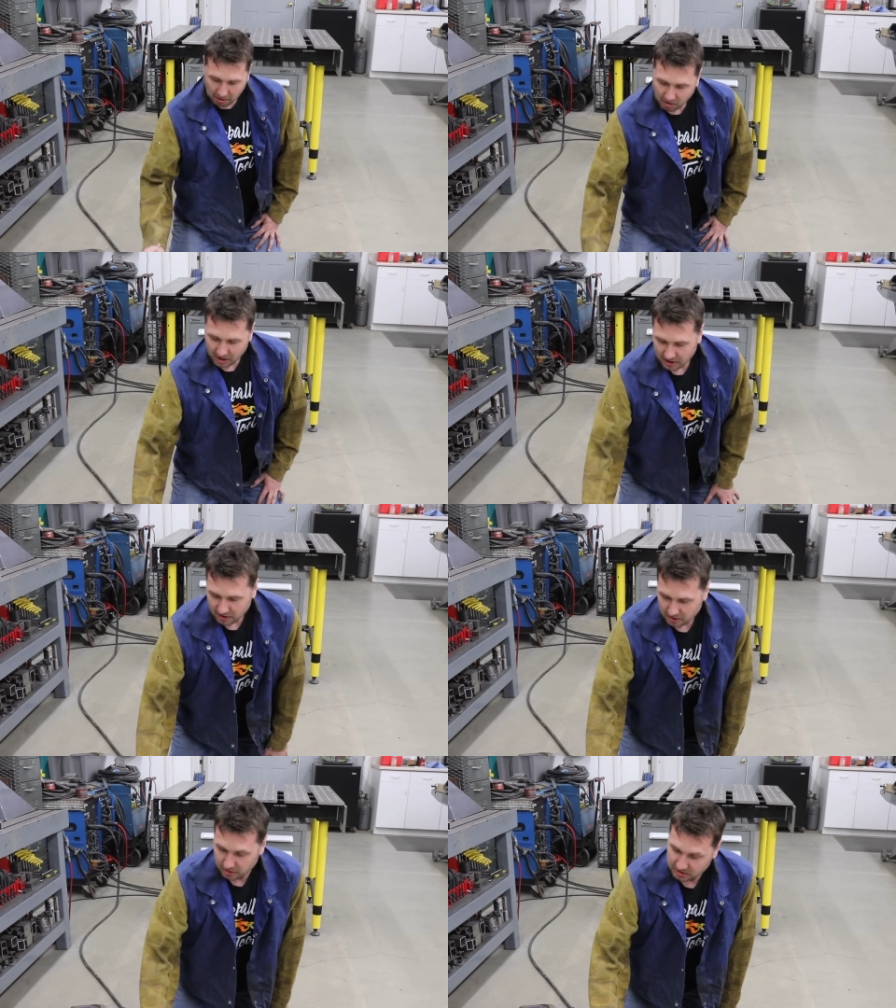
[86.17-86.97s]
I want to
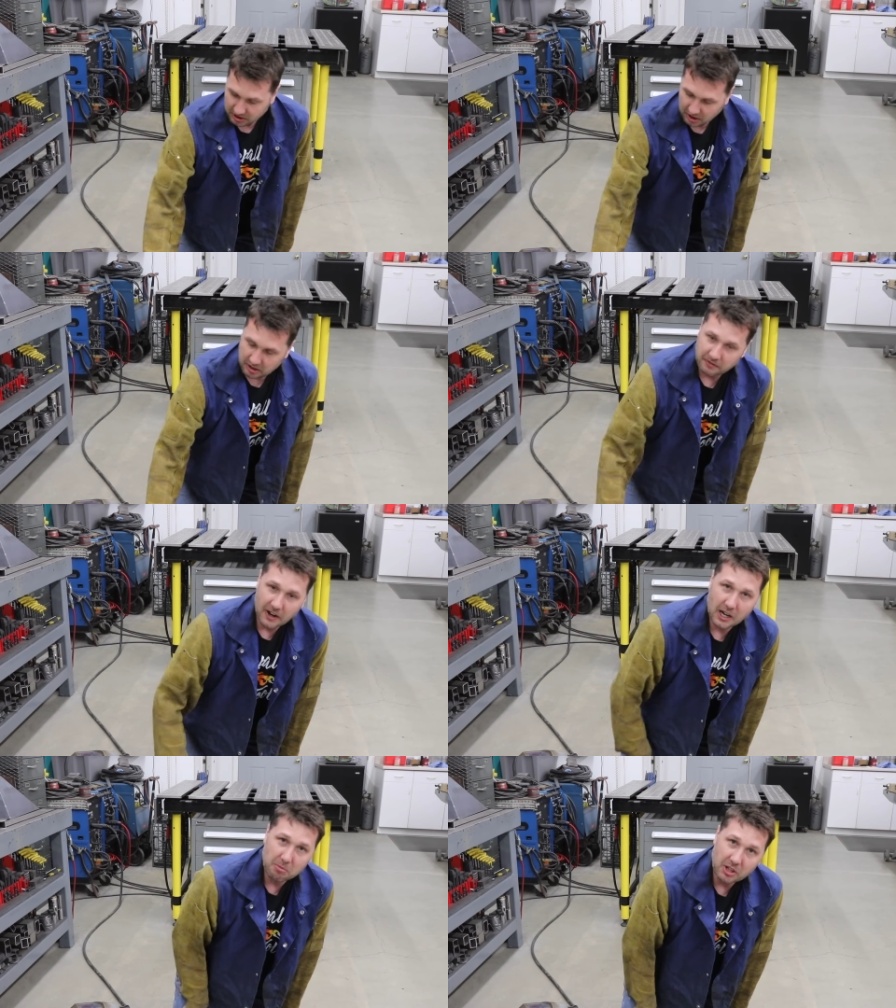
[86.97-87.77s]
use the
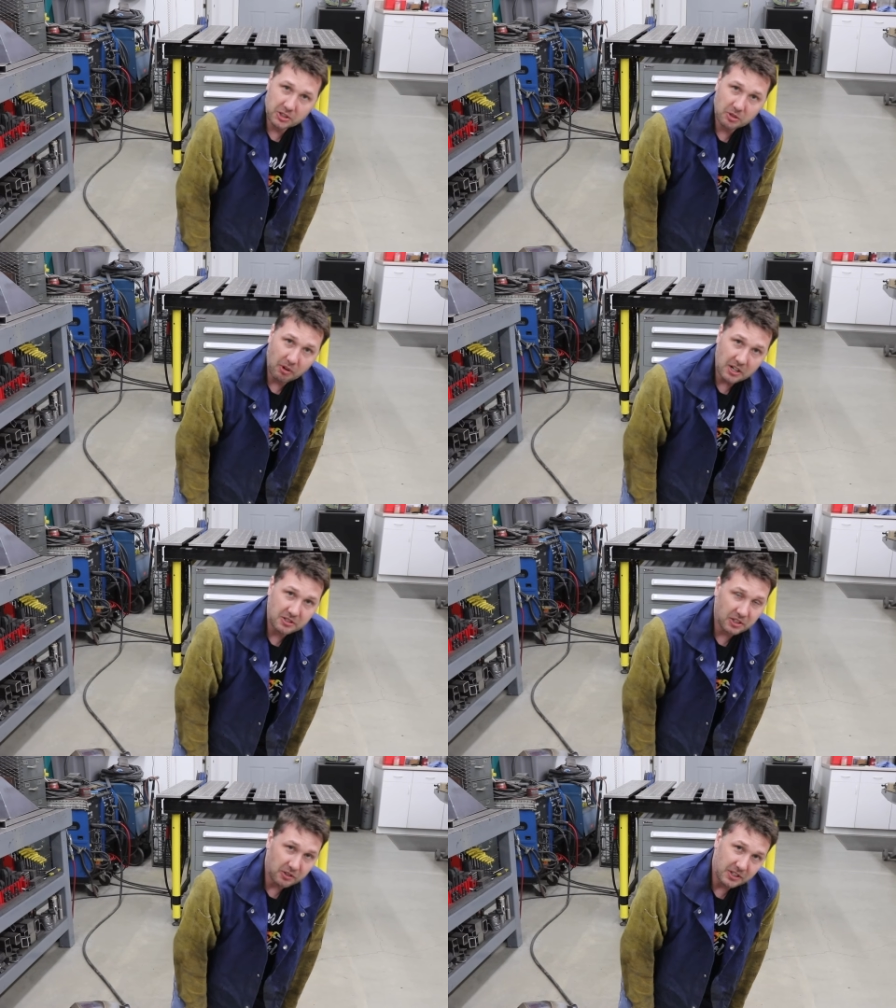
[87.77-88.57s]
Fireball squares
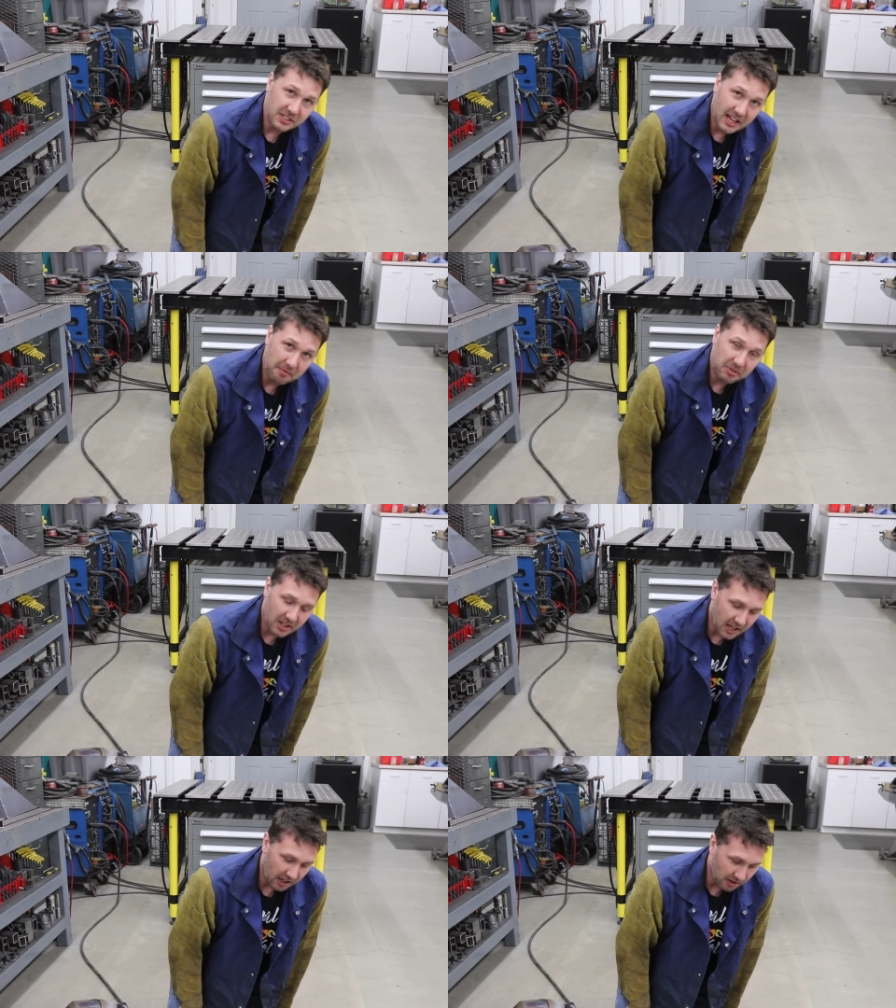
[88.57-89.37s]
to do the same
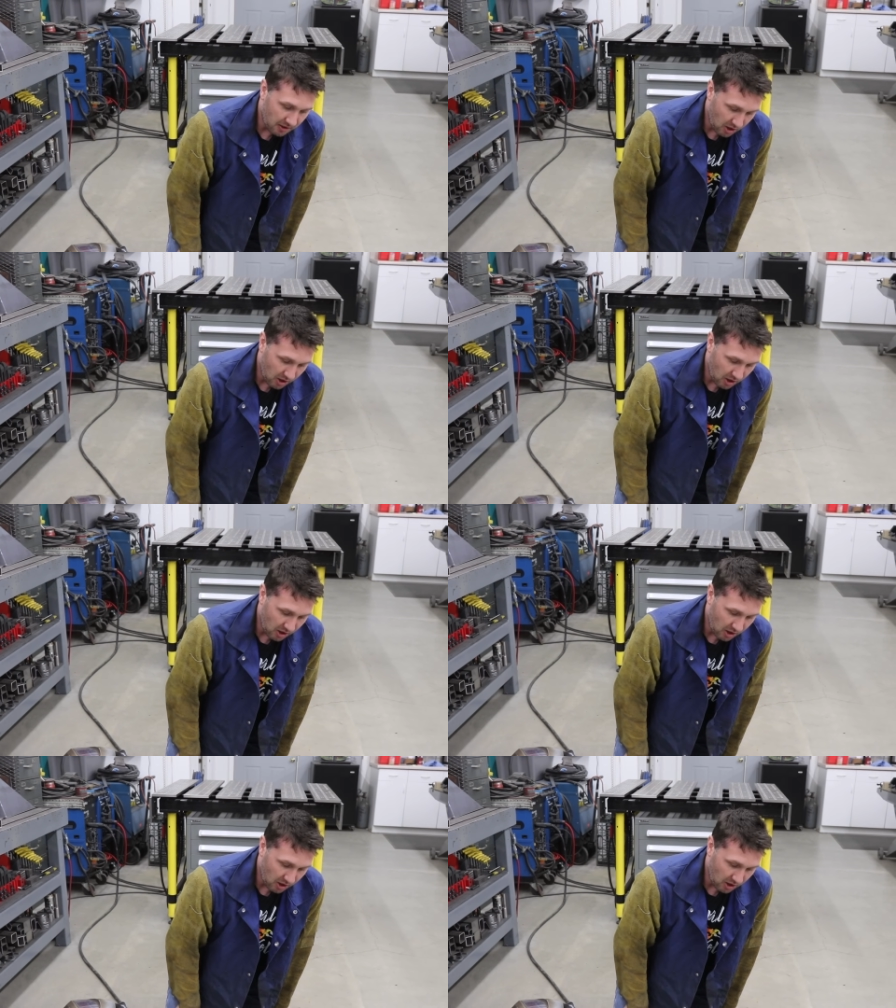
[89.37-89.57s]
thing